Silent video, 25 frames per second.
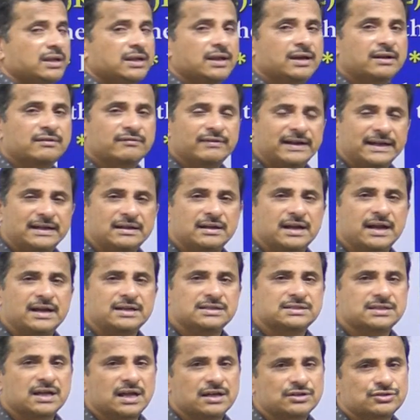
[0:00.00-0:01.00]
here
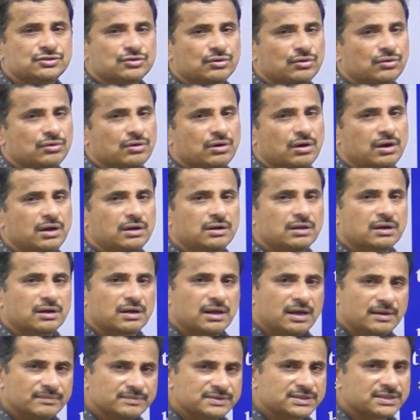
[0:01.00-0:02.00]
wetlands also called
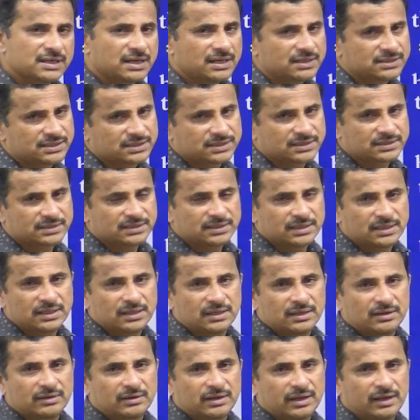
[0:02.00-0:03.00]
Ramsars.
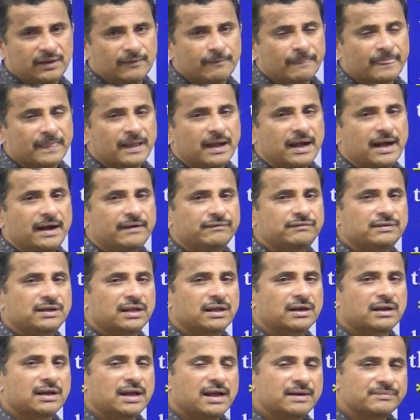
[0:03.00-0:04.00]
Okay,
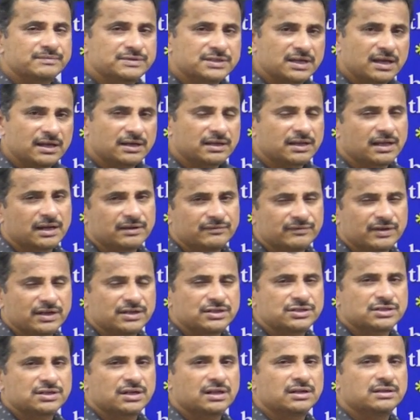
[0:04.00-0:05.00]
after Ramsar
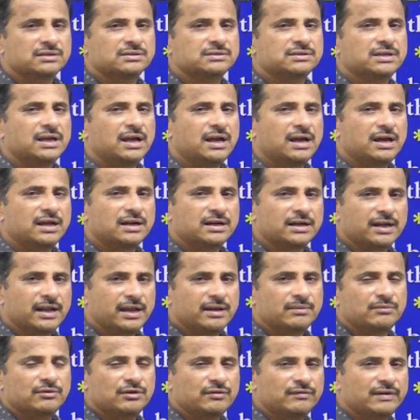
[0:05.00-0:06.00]
Convention, they are
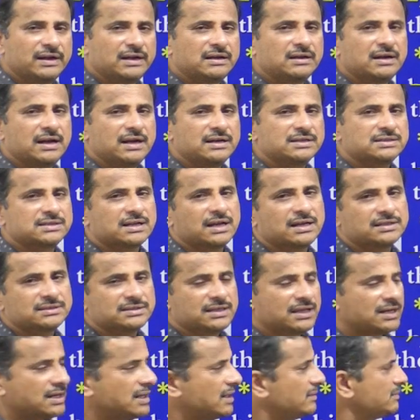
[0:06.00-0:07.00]
named wetlands
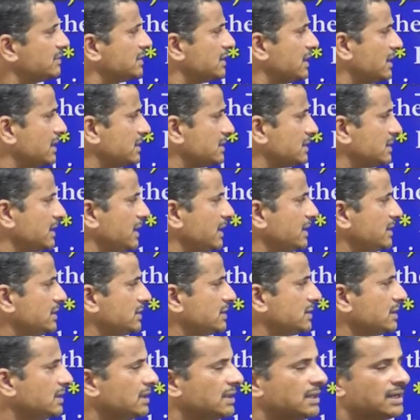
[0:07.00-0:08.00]
as a Ramsar
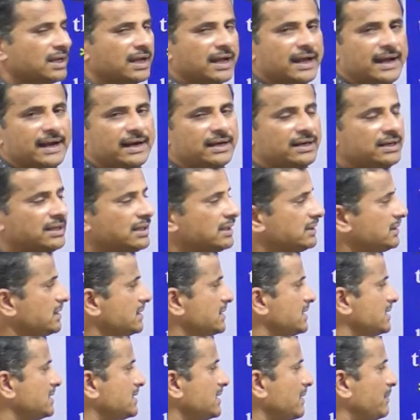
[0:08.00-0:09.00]
site. And
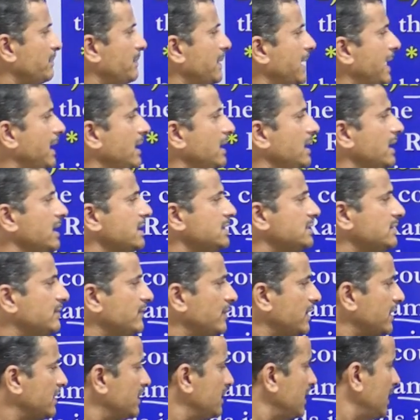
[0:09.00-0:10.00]
this is a paradise
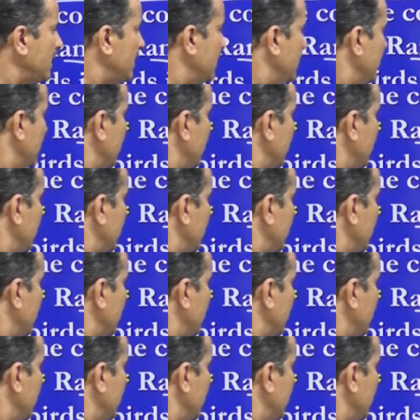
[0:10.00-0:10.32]
for the